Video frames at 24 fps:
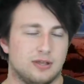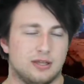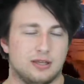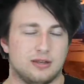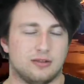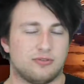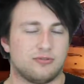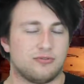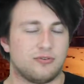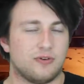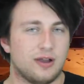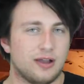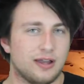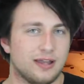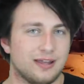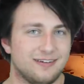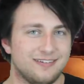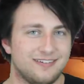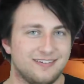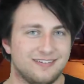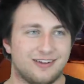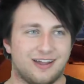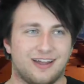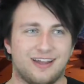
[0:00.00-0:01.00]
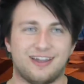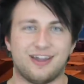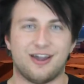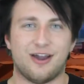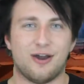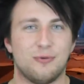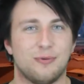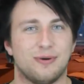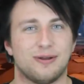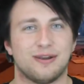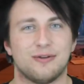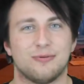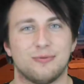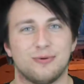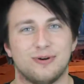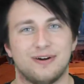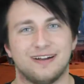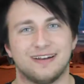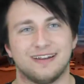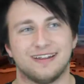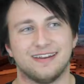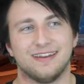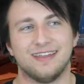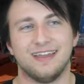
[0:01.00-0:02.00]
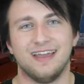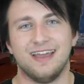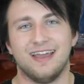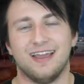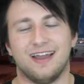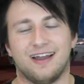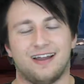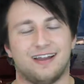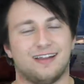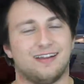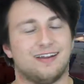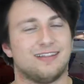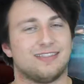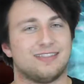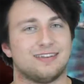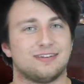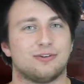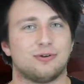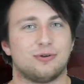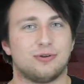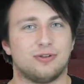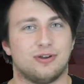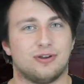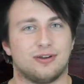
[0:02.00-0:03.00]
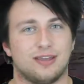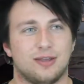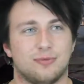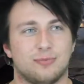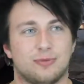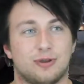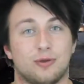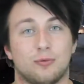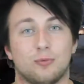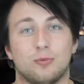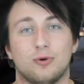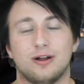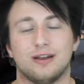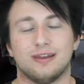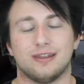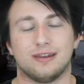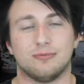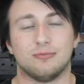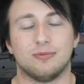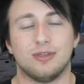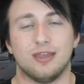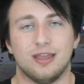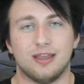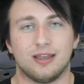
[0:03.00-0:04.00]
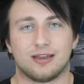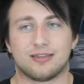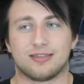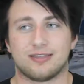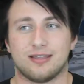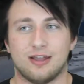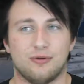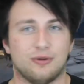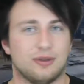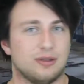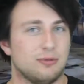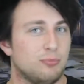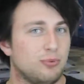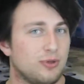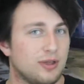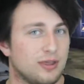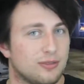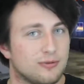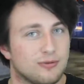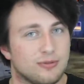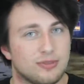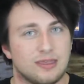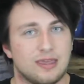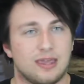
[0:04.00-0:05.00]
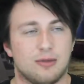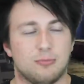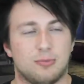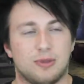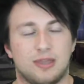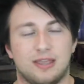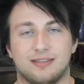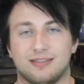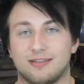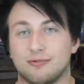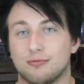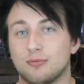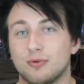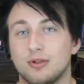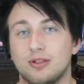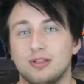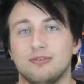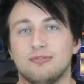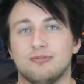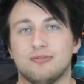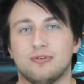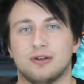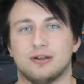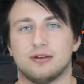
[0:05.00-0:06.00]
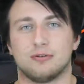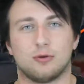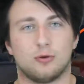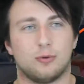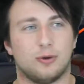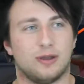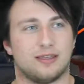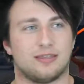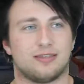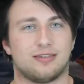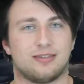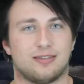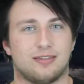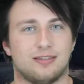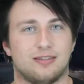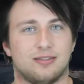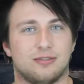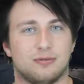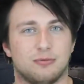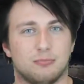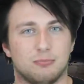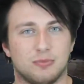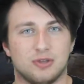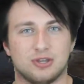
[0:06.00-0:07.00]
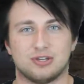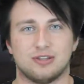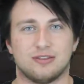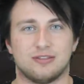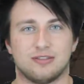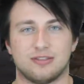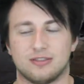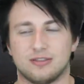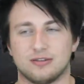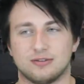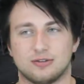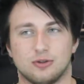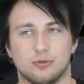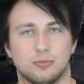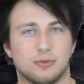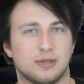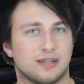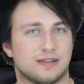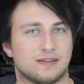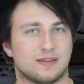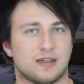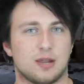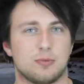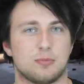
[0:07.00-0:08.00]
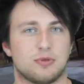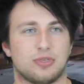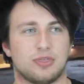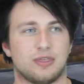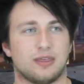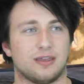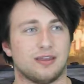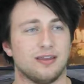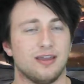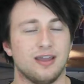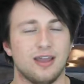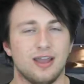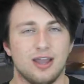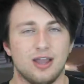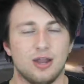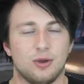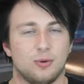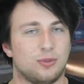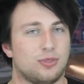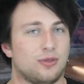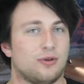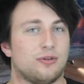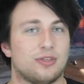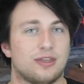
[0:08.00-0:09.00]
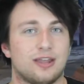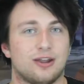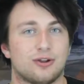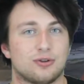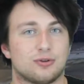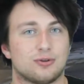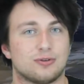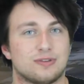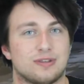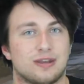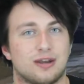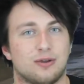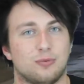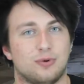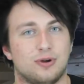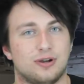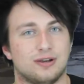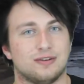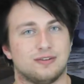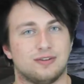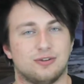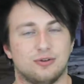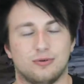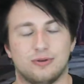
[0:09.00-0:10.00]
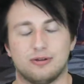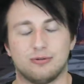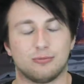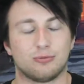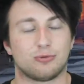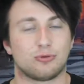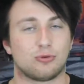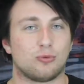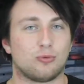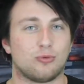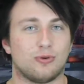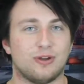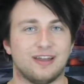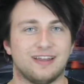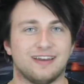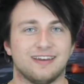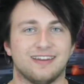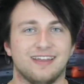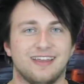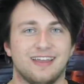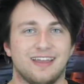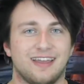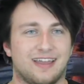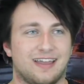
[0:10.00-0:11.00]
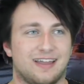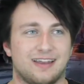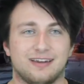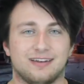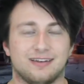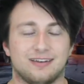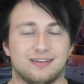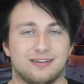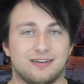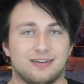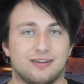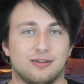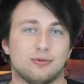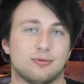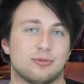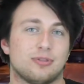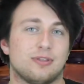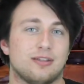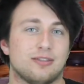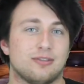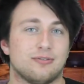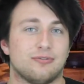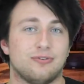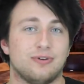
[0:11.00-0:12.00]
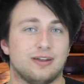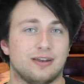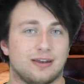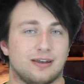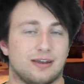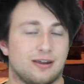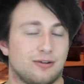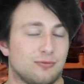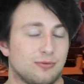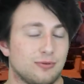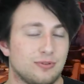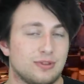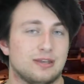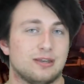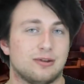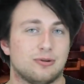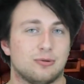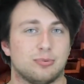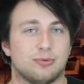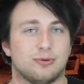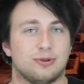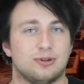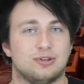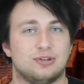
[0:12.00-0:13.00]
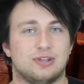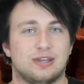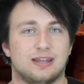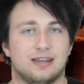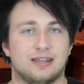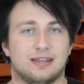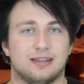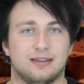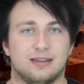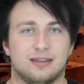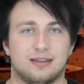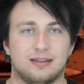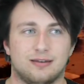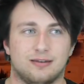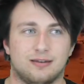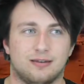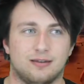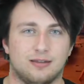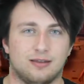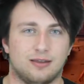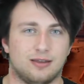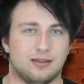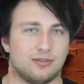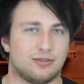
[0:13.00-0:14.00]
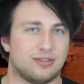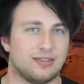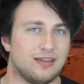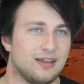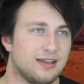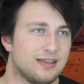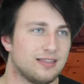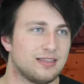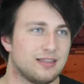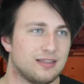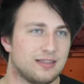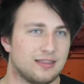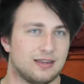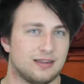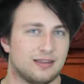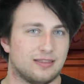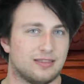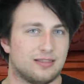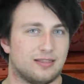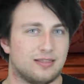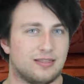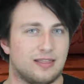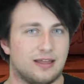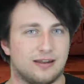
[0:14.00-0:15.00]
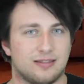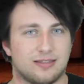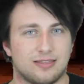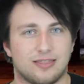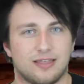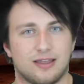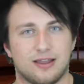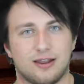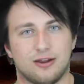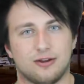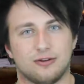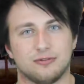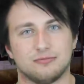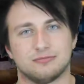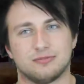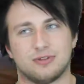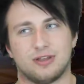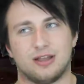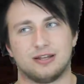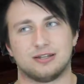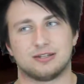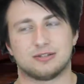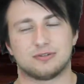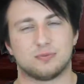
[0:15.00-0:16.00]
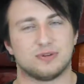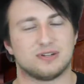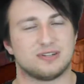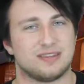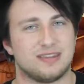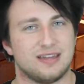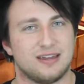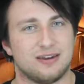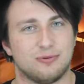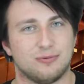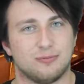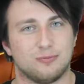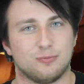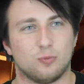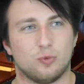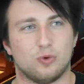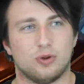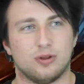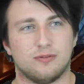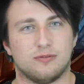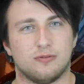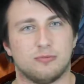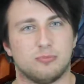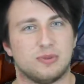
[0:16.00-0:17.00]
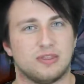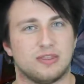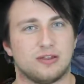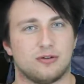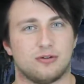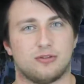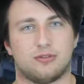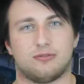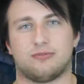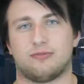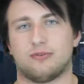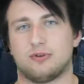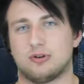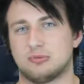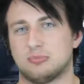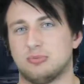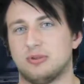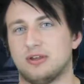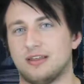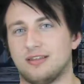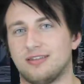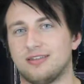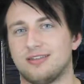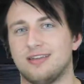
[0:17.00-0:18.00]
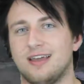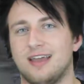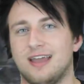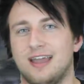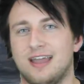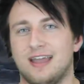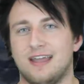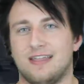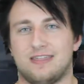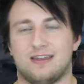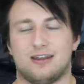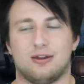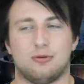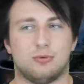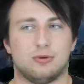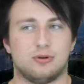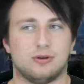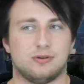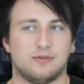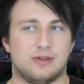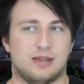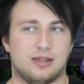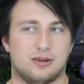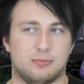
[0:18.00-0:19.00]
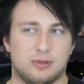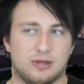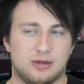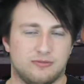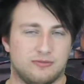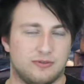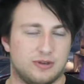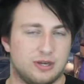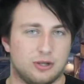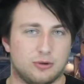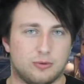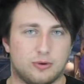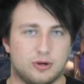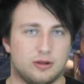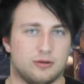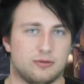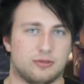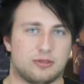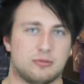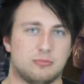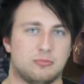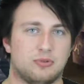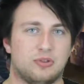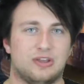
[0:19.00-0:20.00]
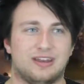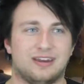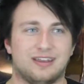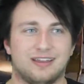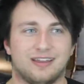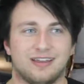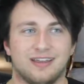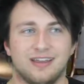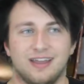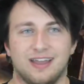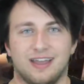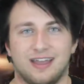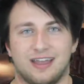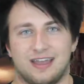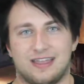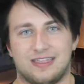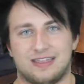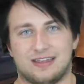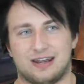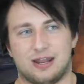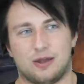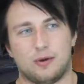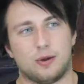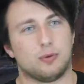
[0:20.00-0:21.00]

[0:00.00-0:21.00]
And it's fine. I got what I wanted. I got the Tony Hawk game that I wanted, because now I can play through the campaign, the really fun quests and the missions and the 2-minute timer thing with all the characters that I wanted to, and it was great. And it was tons of fun, and I really did appreciate it, and it's nice that it's there. I just wish that it would have been there in the first place. Then I wouldn't have had to make a video where I was complaining, and then now